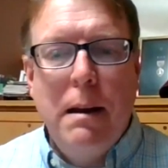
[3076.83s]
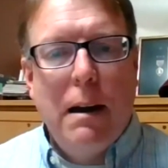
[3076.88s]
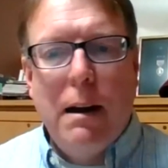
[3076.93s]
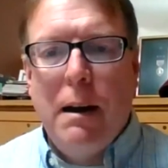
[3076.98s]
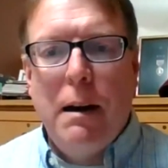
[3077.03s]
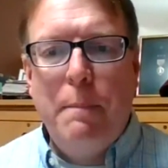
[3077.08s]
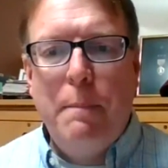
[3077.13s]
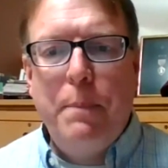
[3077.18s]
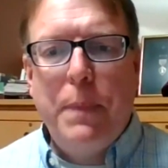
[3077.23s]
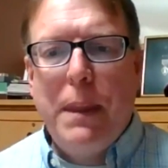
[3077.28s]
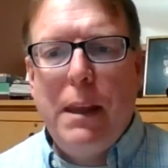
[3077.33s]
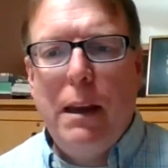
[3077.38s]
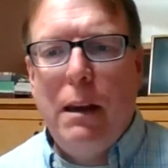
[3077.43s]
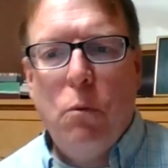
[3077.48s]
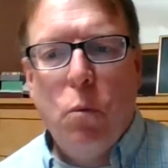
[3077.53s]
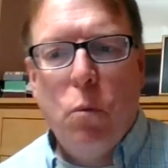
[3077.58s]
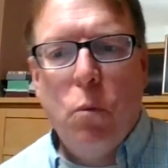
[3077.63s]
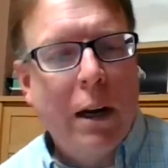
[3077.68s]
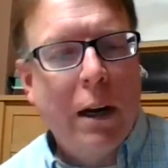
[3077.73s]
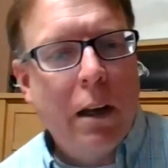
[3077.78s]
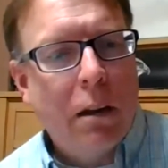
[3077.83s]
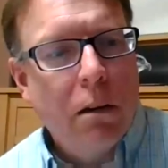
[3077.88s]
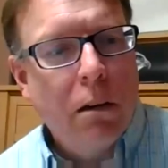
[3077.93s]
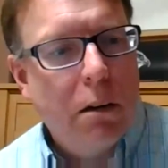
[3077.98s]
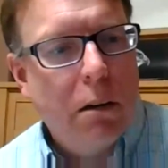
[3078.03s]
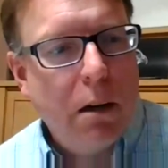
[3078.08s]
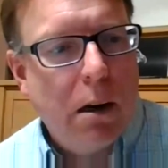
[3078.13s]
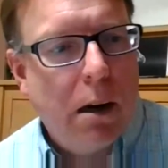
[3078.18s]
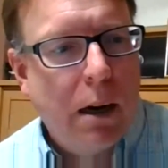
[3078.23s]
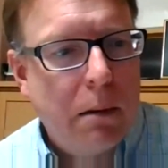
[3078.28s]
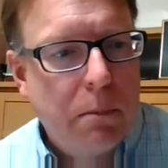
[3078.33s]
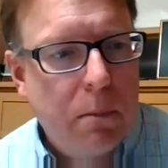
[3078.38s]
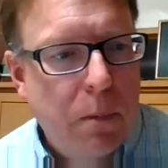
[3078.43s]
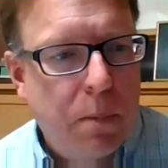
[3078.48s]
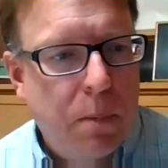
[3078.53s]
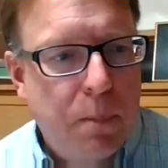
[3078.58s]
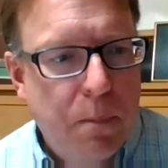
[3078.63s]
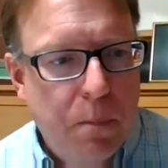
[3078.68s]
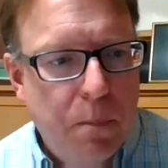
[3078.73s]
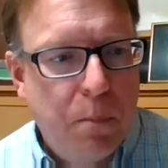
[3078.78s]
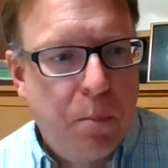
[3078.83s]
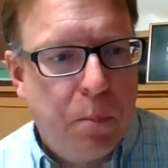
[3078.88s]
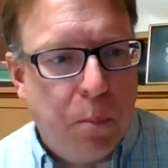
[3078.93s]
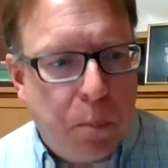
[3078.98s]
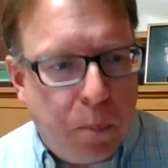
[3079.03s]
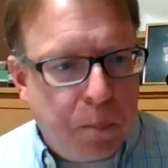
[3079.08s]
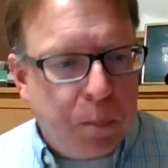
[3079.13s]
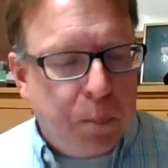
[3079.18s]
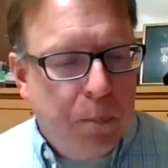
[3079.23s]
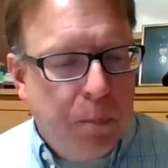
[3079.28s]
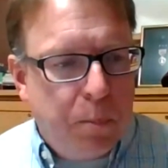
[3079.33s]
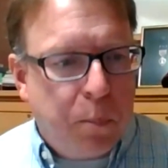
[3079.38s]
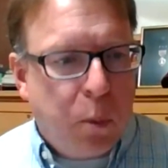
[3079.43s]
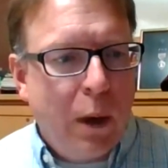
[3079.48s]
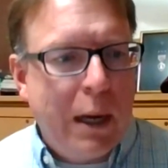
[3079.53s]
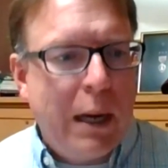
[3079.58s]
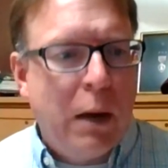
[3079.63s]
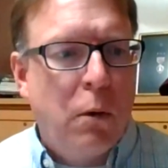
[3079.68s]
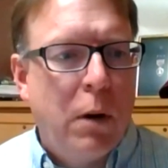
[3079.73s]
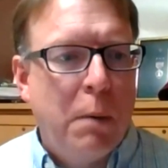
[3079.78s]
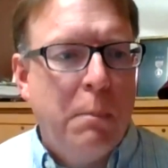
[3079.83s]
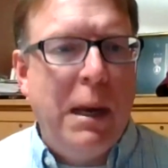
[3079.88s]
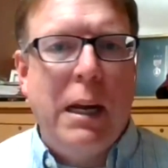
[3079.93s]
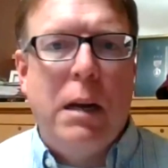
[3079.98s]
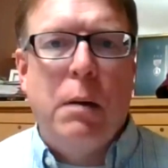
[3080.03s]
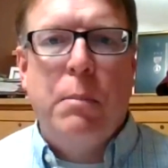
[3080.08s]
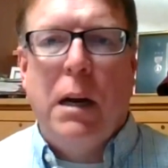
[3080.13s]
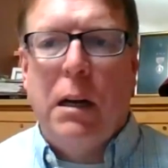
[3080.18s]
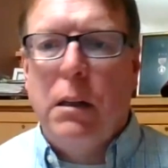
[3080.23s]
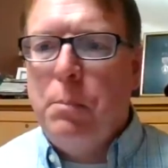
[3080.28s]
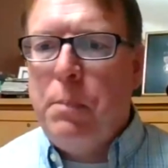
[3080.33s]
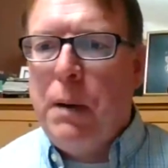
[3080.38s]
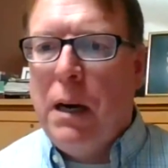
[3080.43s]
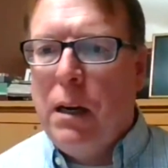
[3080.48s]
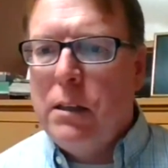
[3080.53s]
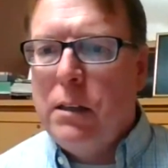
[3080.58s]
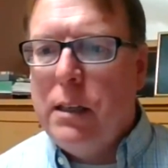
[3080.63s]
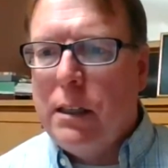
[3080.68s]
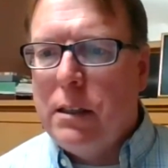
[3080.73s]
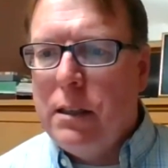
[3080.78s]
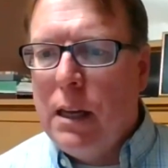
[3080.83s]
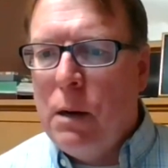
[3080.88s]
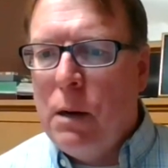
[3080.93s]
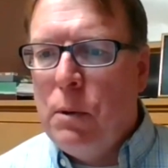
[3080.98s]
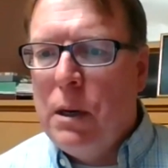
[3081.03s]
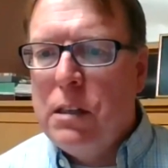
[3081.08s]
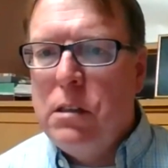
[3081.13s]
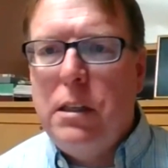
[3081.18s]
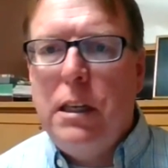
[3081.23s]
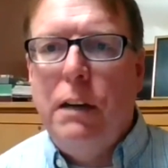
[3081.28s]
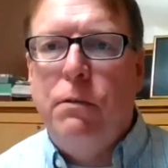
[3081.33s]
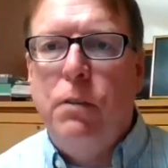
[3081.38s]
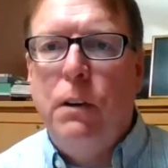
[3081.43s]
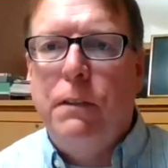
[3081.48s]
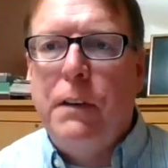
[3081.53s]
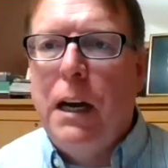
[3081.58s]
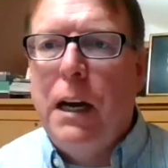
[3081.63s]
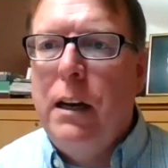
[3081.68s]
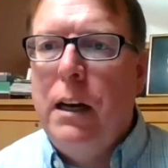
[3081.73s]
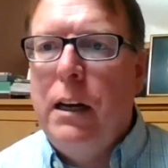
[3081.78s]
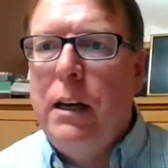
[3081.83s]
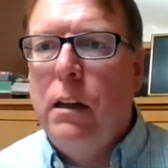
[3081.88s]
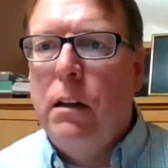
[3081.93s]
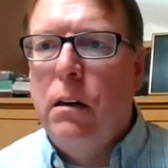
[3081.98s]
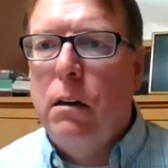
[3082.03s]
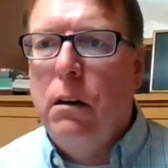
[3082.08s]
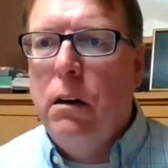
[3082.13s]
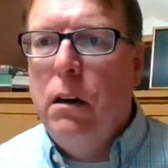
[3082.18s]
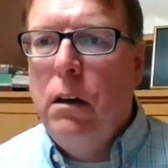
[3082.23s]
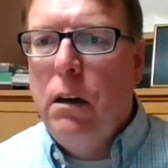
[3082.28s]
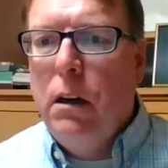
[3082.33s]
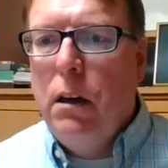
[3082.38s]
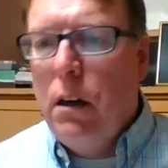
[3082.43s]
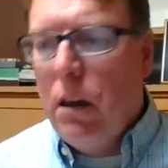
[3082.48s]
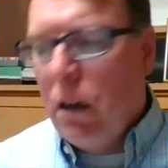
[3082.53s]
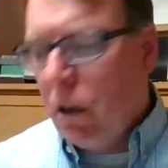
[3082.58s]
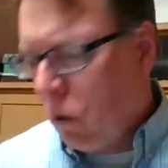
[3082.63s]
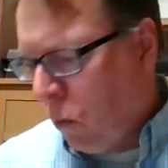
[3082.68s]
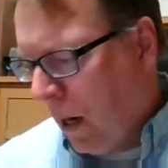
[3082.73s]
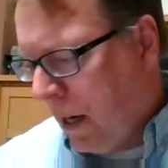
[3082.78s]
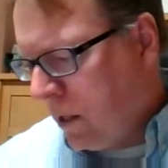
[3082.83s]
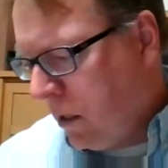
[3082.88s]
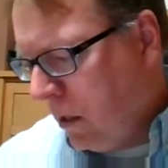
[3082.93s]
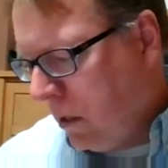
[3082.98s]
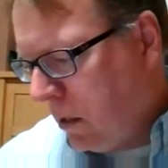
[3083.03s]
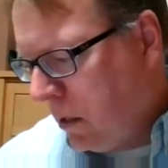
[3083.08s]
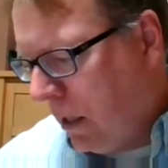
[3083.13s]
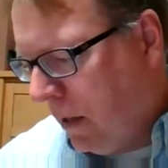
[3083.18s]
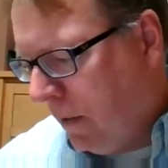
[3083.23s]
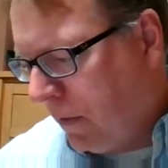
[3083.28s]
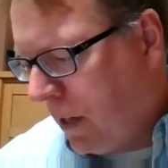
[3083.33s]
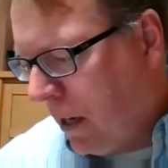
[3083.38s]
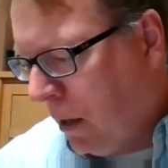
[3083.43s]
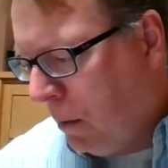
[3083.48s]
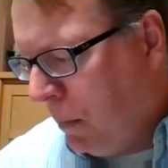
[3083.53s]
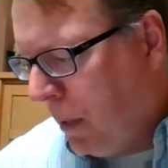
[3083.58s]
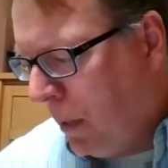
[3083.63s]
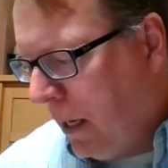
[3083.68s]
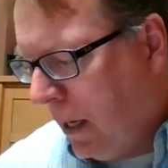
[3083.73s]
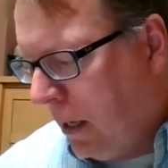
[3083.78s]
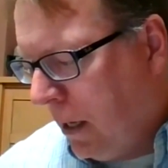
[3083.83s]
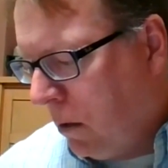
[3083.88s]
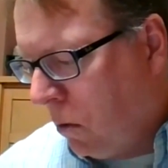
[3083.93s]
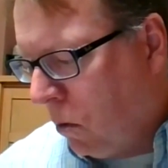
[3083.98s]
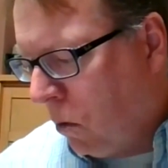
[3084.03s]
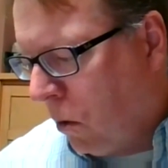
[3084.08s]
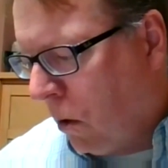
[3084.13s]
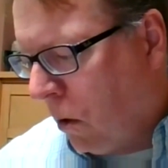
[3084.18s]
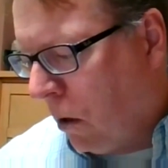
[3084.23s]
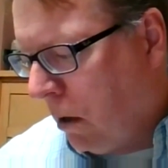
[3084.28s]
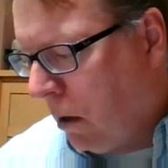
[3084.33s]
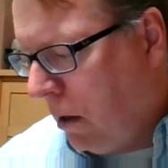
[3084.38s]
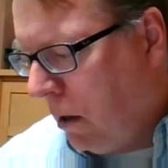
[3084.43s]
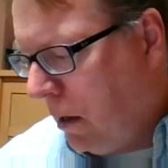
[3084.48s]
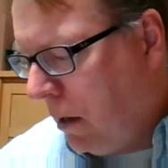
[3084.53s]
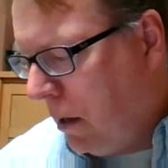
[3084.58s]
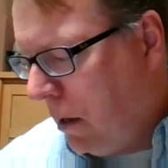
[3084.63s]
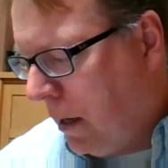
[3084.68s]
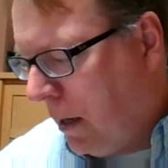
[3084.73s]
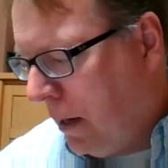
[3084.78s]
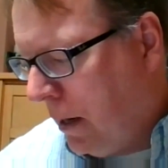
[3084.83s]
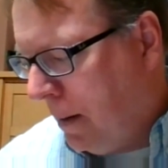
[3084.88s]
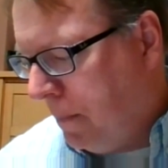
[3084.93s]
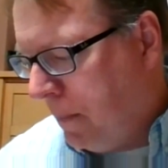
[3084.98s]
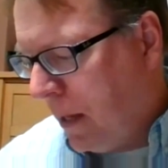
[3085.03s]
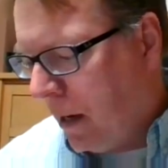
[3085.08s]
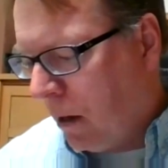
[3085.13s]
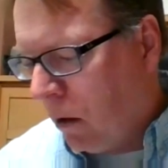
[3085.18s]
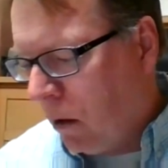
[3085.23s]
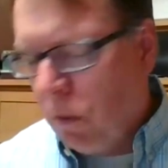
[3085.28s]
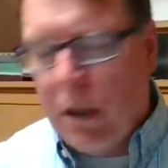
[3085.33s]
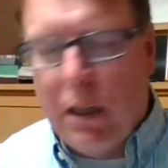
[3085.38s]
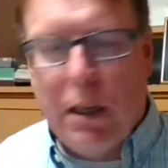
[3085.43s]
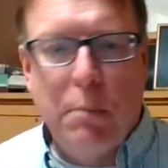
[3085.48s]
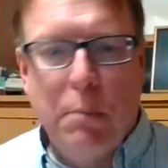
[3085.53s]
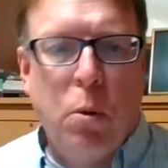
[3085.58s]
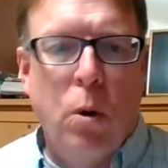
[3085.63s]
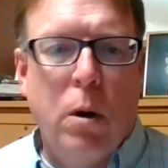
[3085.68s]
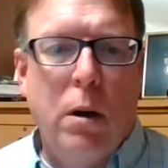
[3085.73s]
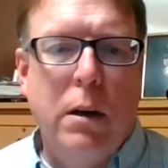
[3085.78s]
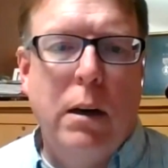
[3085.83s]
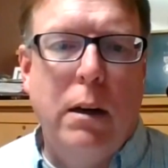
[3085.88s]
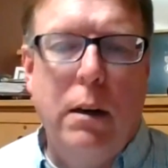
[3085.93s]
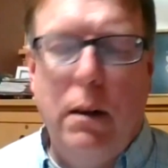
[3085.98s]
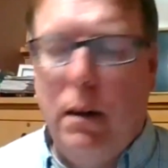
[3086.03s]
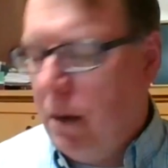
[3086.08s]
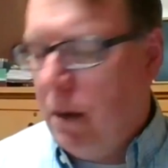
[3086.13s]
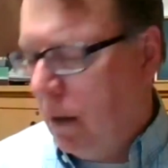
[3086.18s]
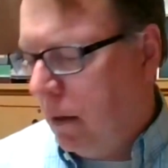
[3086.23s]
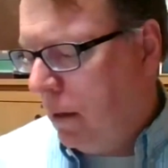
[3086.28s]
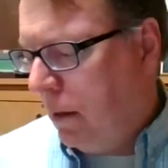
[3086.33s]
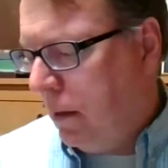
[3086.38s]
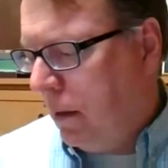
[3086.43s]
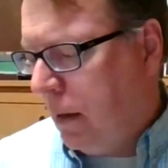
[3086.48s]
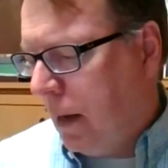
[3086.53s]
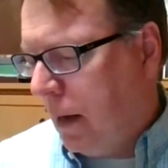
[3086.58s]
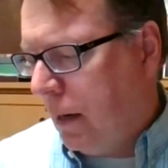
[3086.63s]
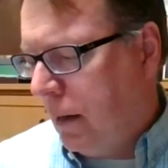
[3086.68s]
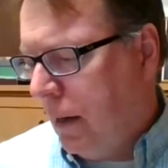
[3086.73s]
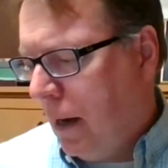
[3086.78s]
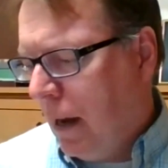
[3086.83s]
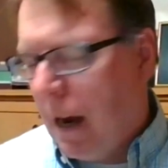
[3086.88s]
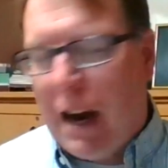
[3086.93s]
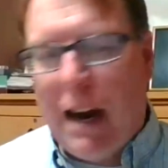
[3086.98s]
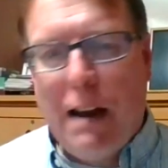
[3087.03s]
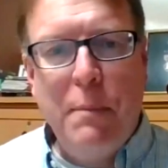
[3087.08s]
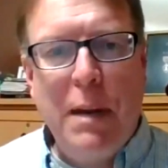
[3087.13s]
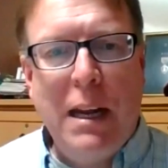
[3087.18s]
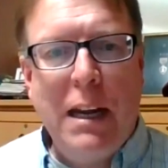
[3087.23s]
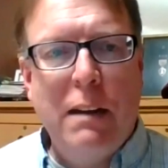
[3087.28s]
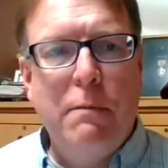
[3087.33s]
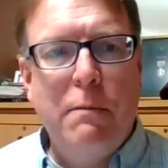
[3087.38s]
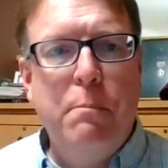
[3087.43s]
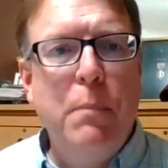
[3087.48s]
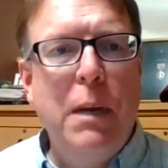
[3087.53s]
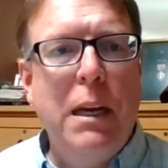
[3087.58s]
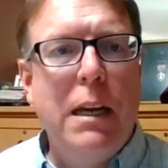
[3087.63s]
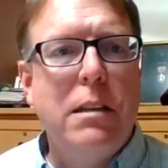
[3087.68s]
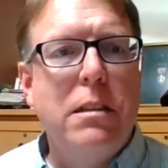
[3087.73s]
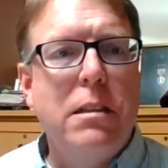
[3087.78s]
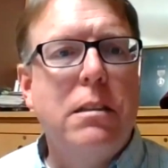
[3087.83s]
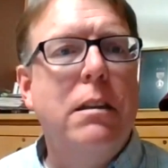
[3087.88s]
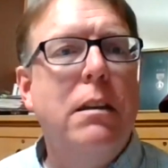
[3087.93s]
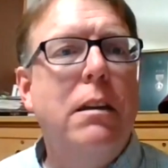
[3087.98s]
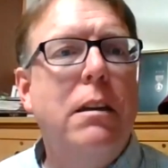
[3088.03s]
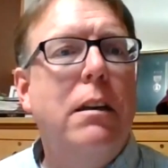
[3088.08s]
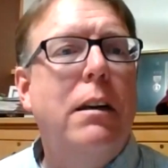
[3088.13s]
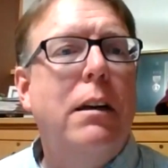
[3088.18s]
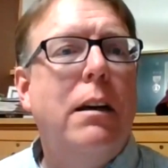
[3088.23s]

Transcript: One other point I want to make about the politics, and I want to see if we've got any other questions that have come in or that are really important that I may have missed.